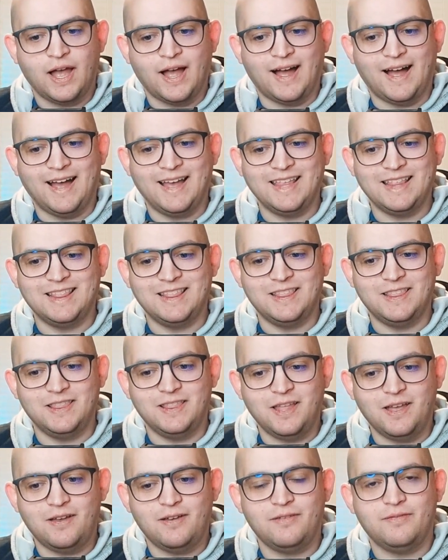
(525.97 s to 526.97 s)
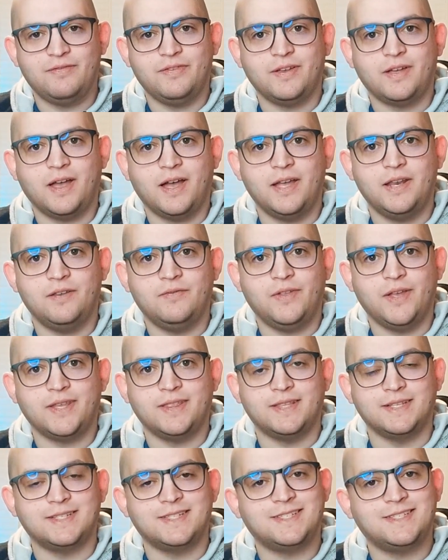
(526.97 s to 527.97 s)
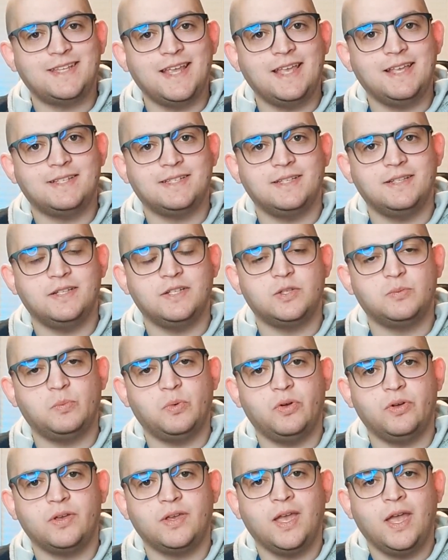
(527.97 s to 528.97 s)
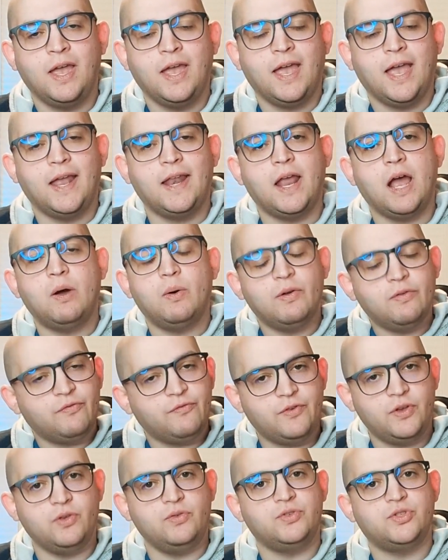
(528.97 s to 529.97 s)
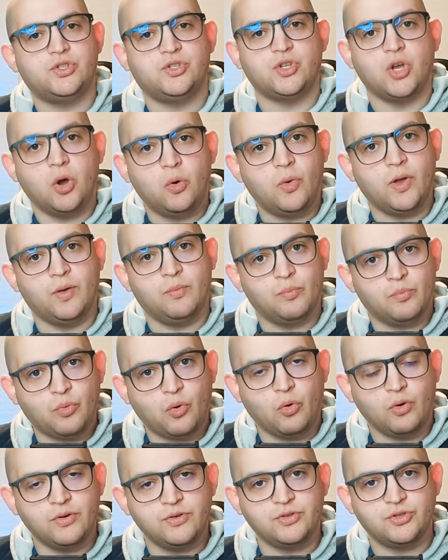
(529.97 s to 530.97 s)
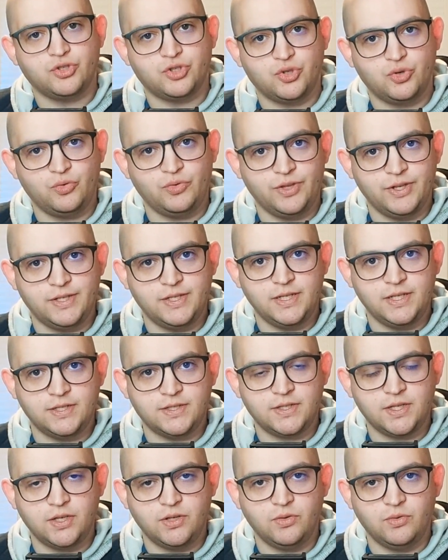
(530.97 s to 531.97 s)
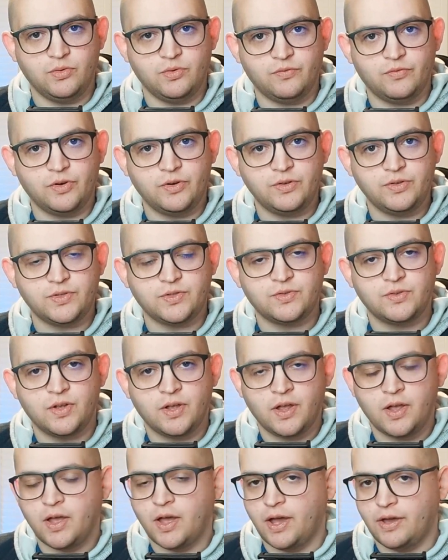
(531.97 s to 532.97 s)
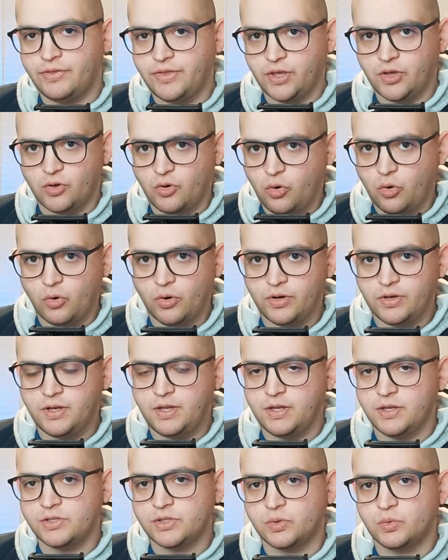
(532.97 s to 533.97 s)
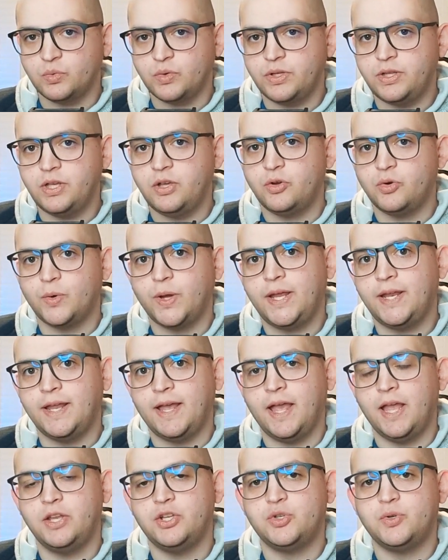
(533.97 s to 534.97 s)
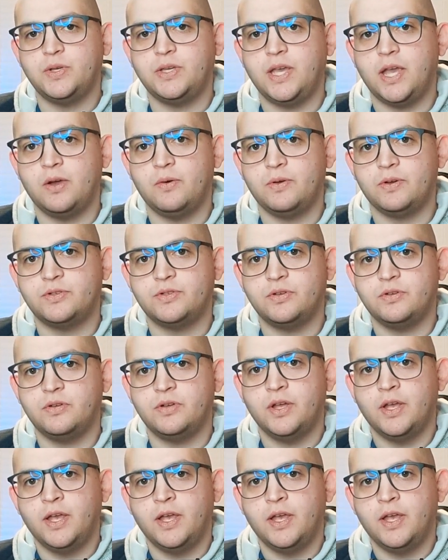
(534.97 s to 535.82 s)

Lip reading: I love kind of like the stakes in this book and how it feels so important to the DC universe. I think Courtney is a really great entry character